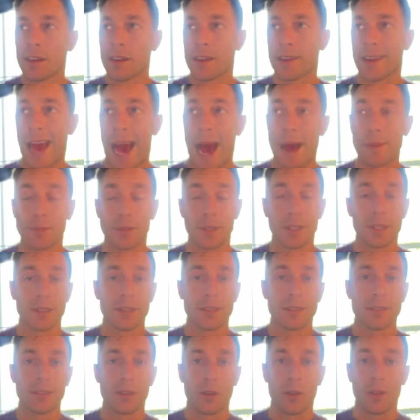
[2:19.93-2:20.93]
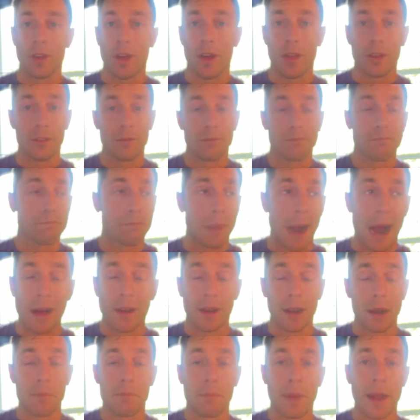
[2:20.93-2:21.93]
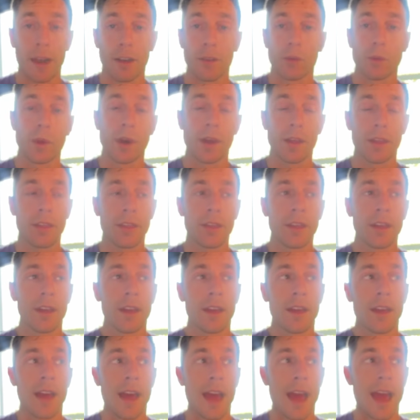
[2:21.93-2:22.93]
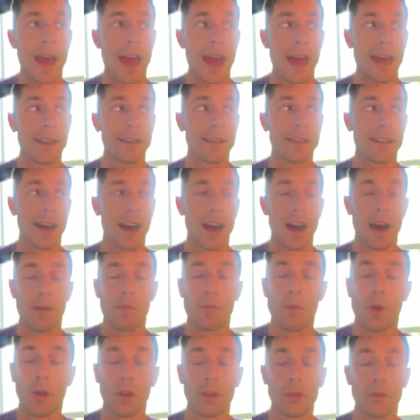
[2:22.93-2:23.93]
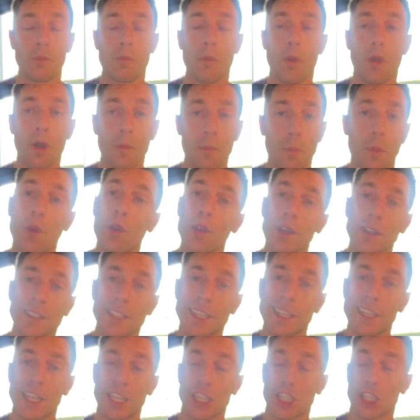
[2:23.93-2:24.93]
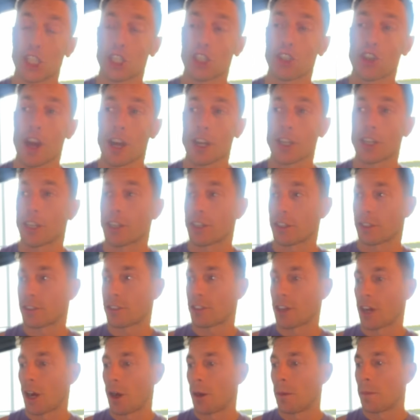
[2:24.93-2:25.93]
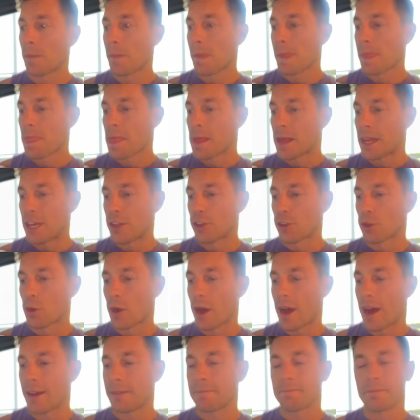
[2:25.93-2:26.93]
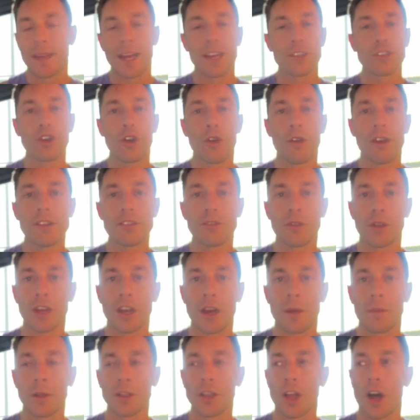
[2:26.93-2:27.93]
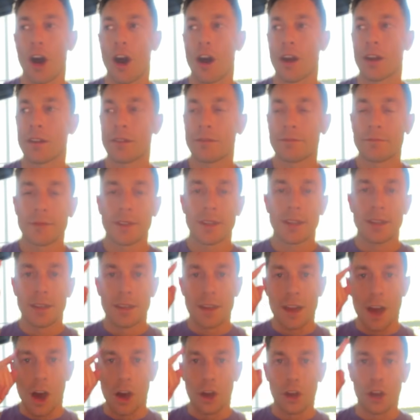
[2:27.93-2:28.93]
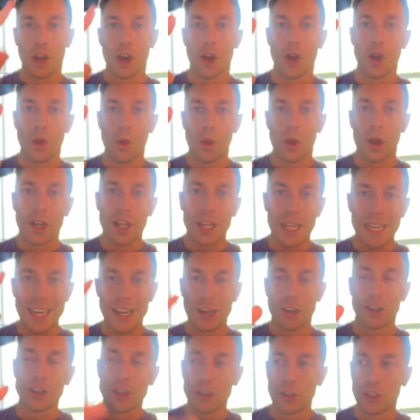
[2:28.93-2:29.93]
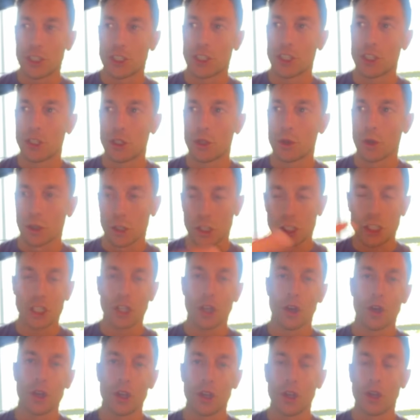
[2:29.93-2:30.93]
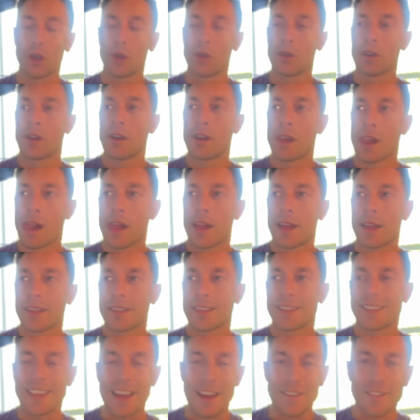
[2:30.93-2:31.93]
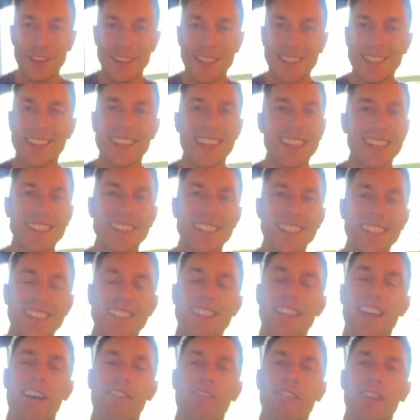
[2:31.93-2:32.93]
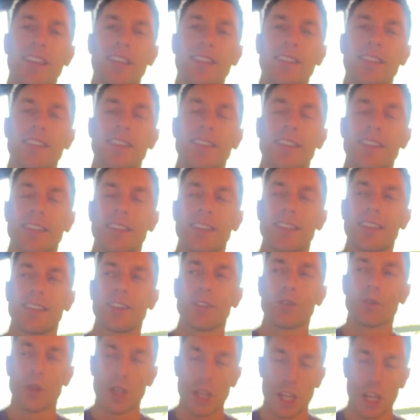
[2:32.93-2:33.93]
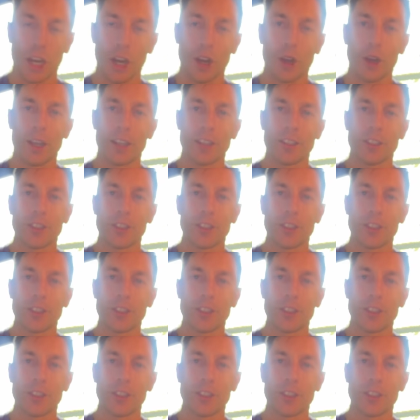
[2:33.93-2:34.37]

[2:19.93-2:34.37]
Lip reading: captain or the other pilot I'm paired with, and more importantly, the instructor. So either way, as always, you want to come along, I'll go introduce you or show you 767 Recurrent